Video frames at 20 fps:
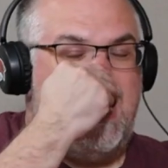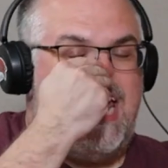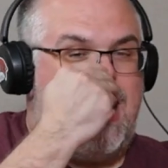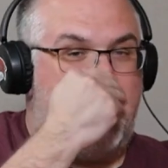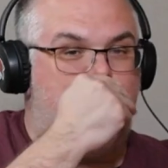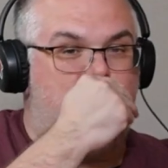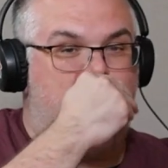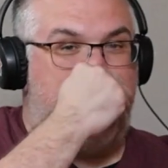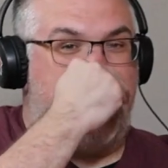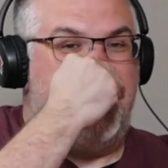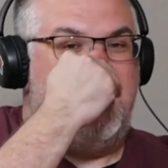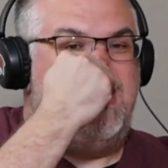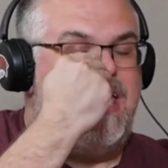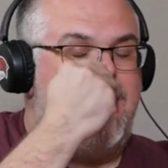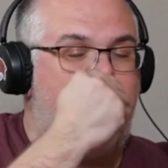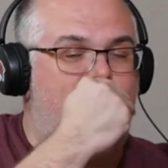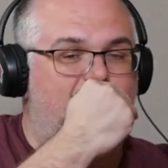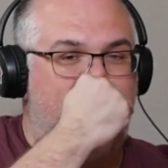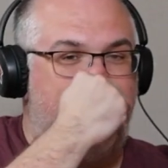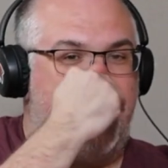And what I
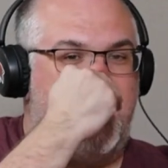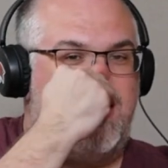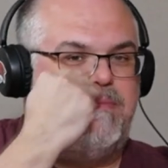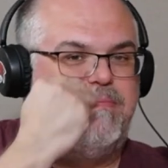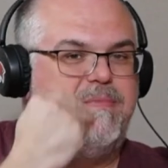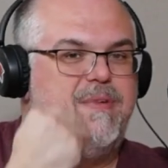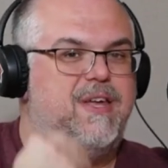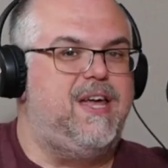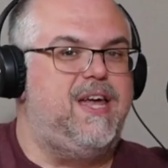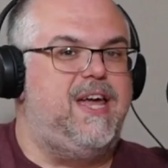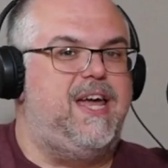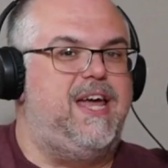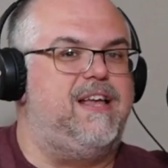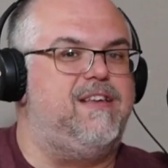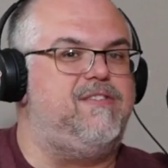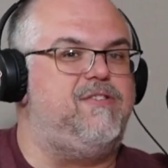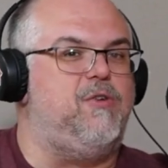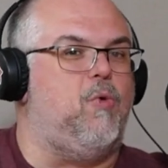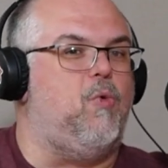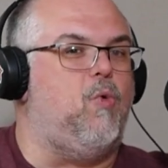tell them
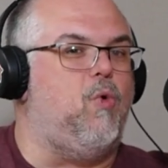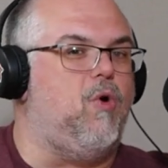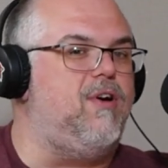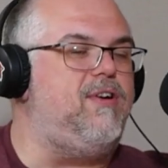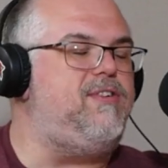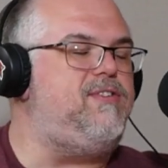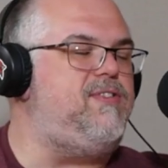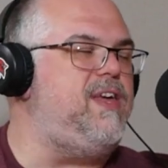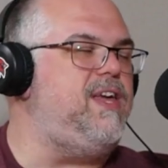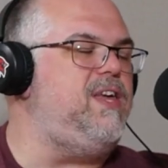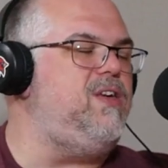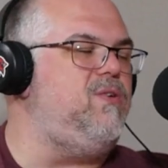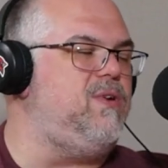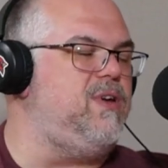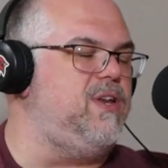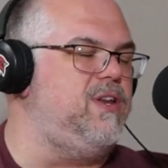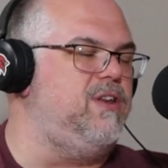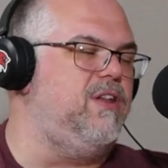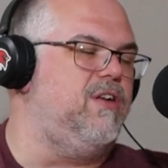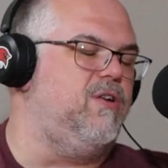is the worst thing you
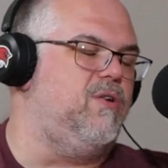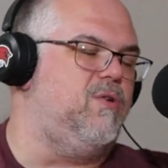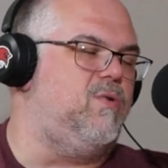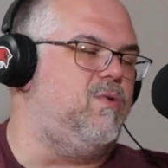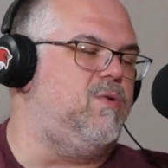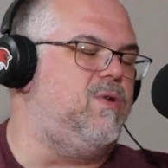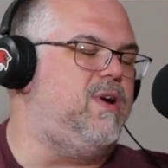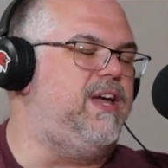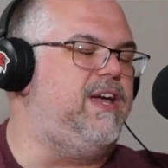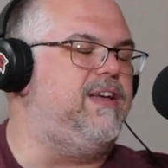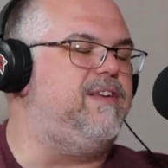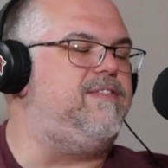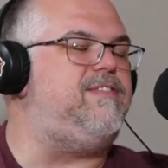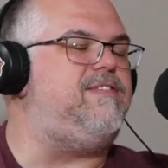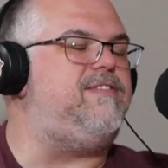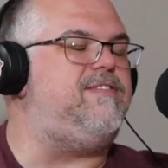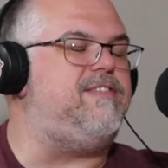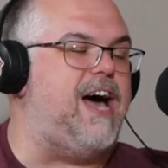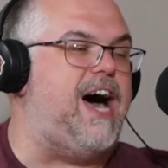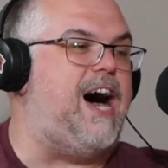can do is
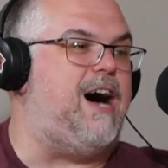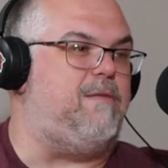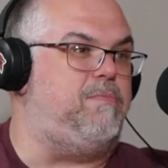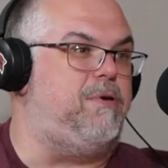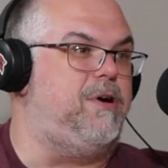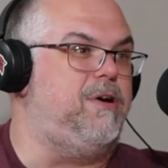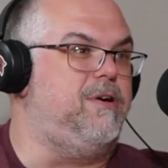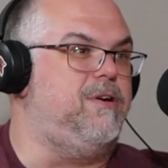stop.